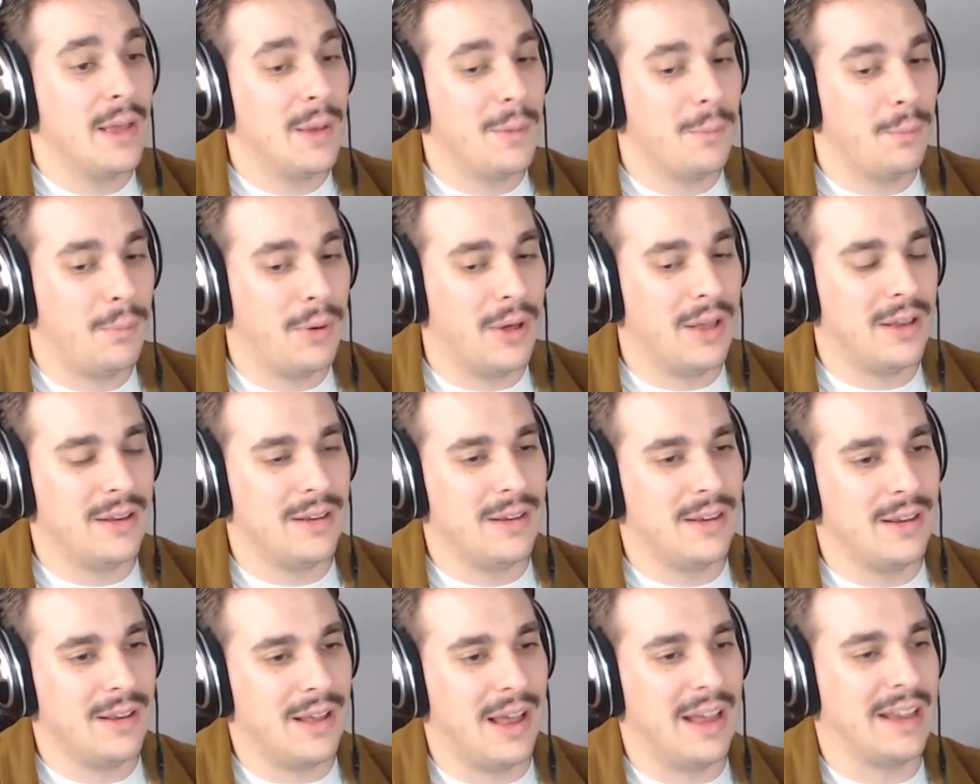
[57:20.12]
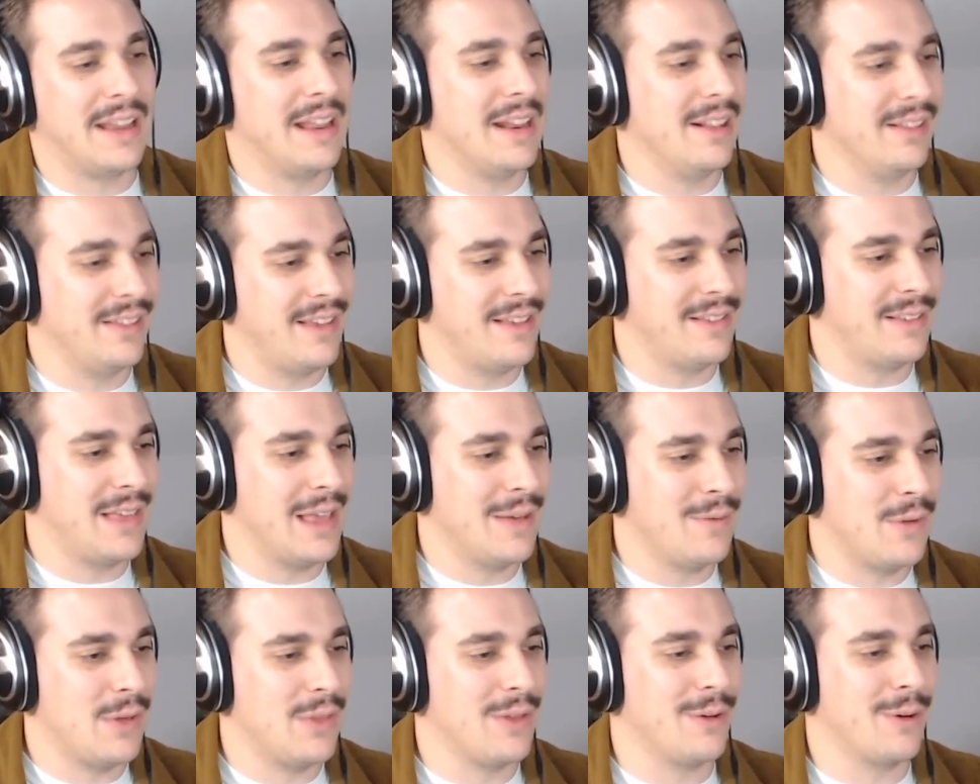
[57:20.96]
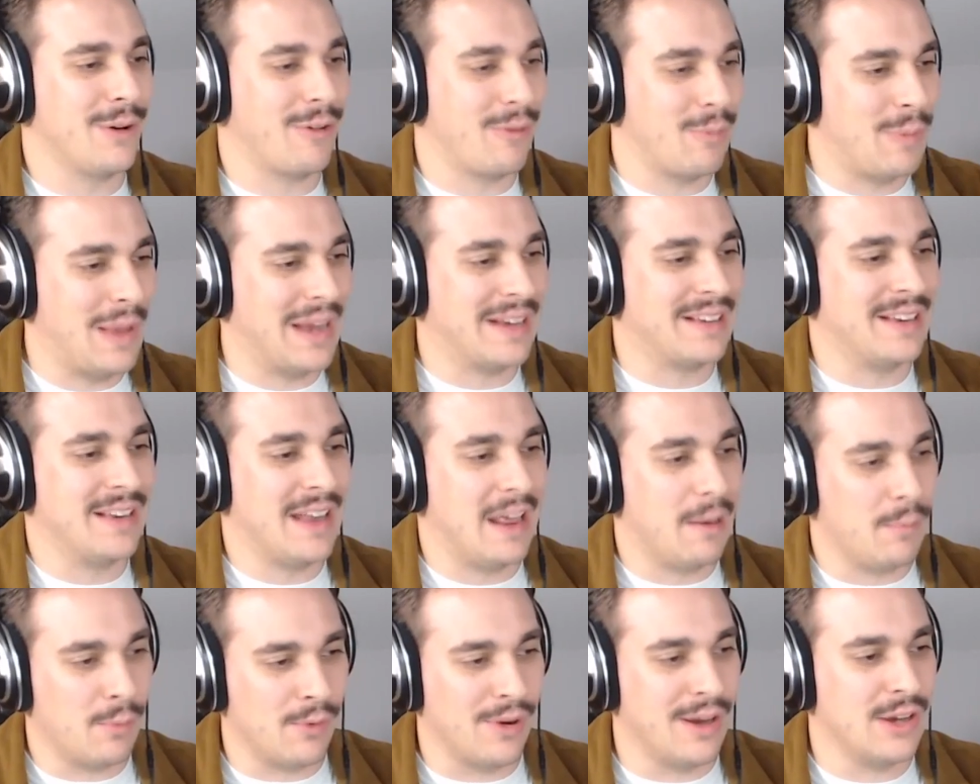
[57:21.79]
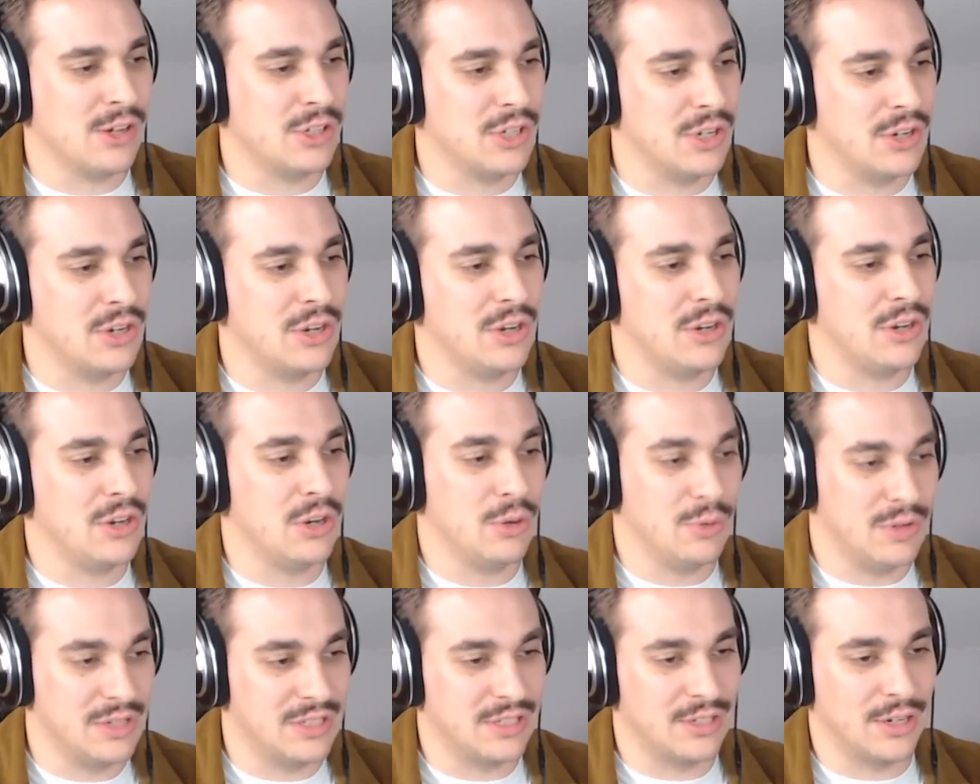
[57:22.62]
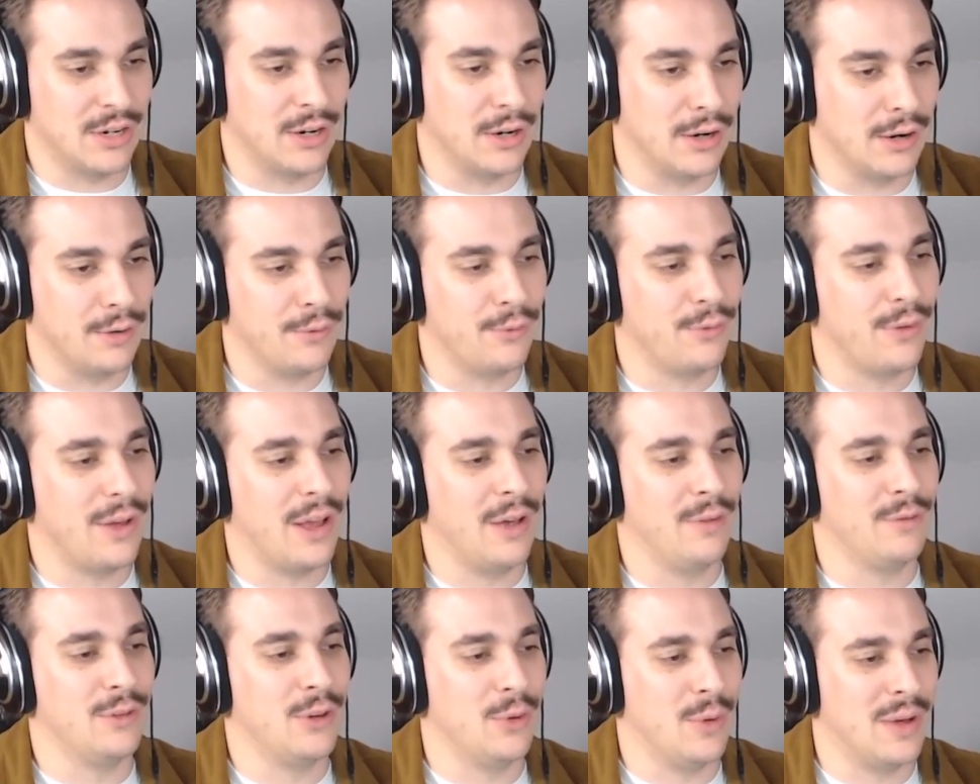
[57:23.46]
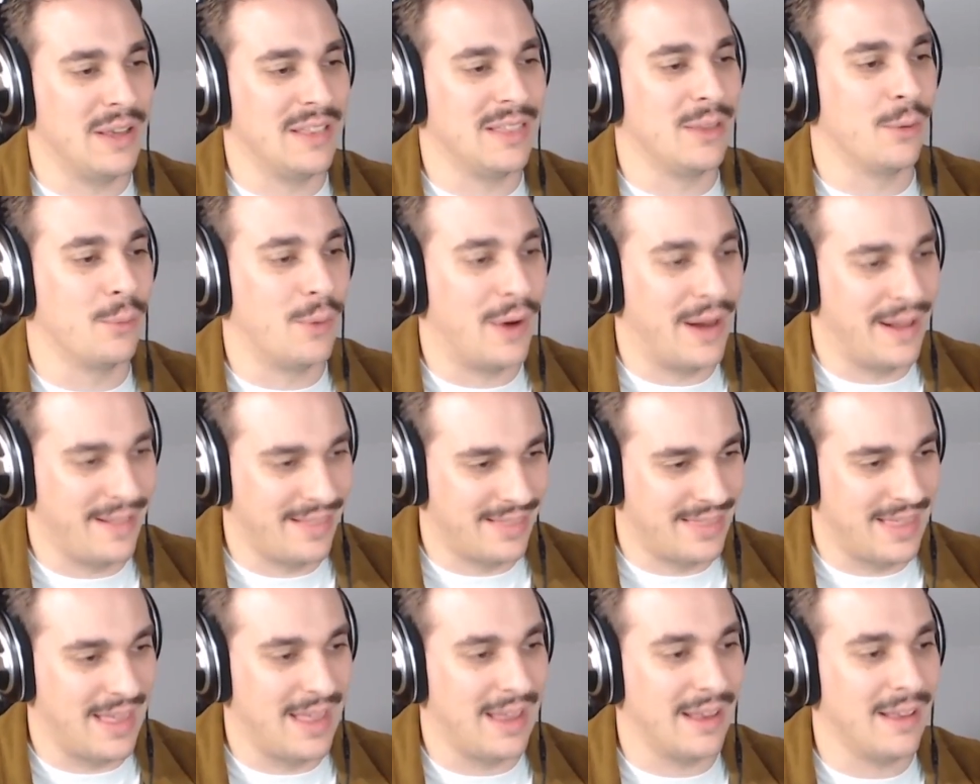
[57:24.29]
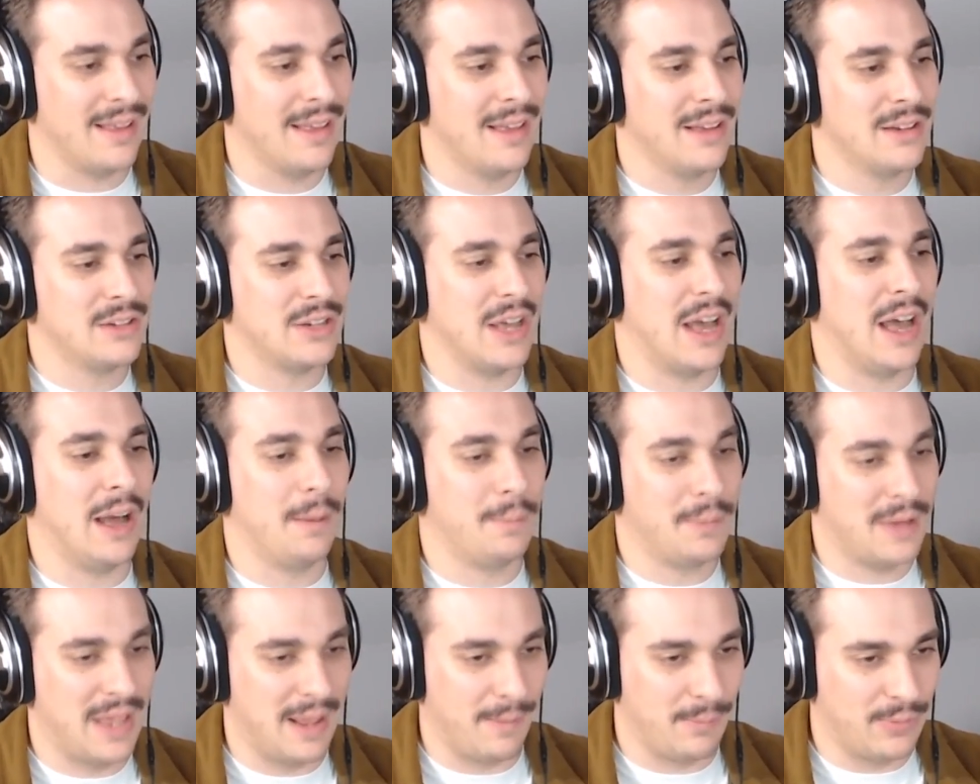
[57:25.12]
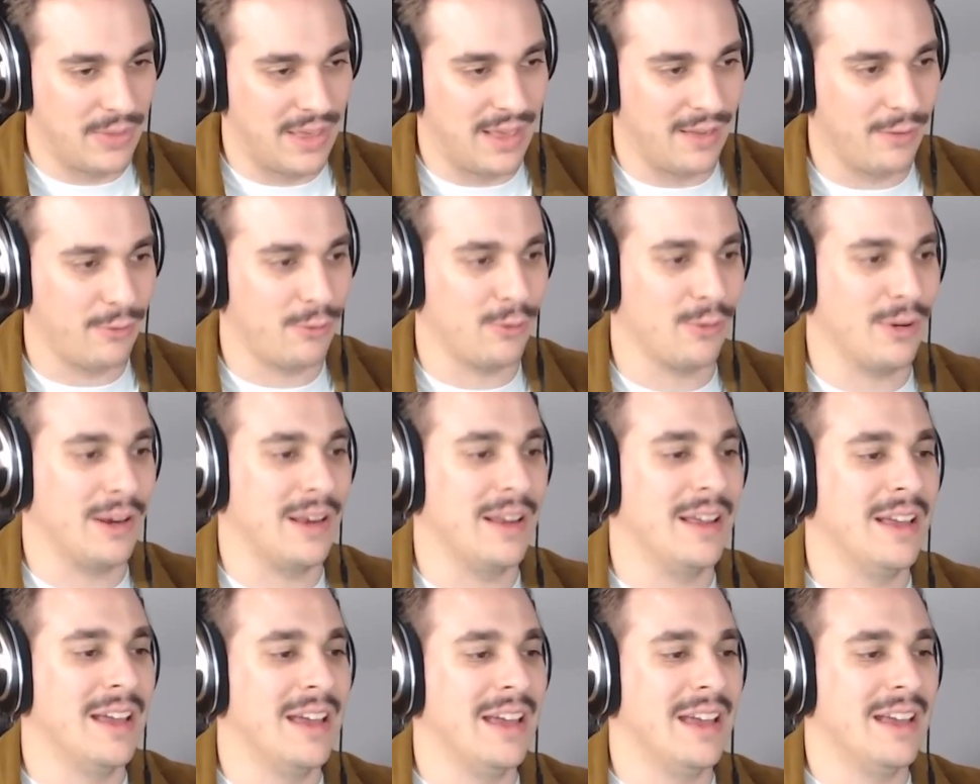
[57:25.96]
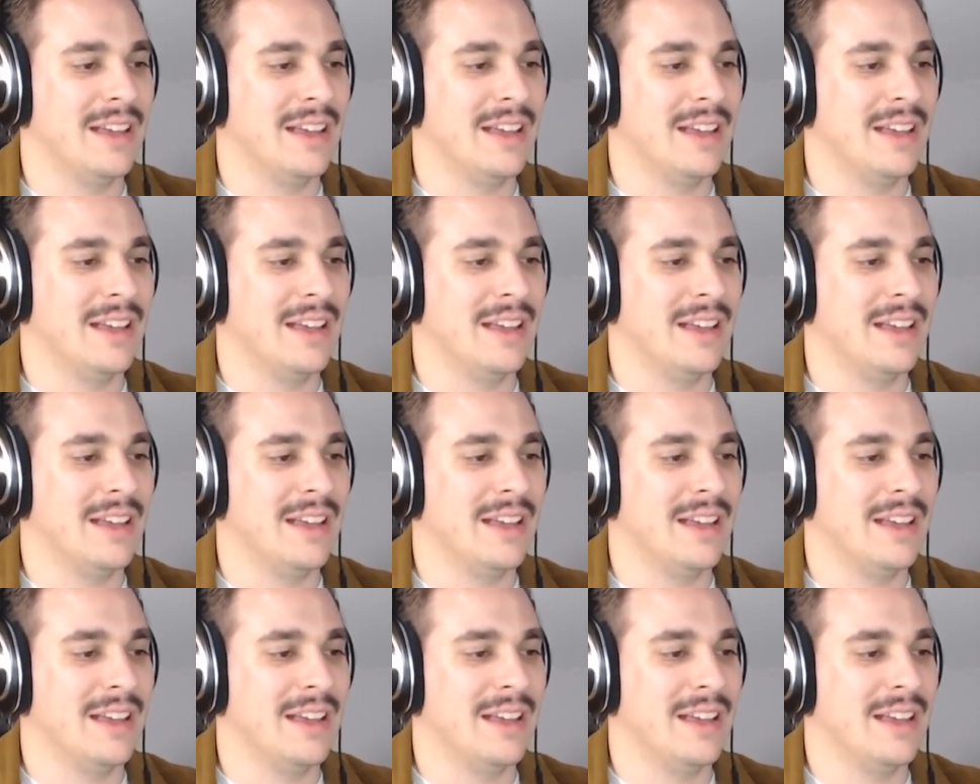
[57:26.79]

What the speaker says: but I can at least give you the respect and admiration you deserve of doing the right thing to upkeep the history,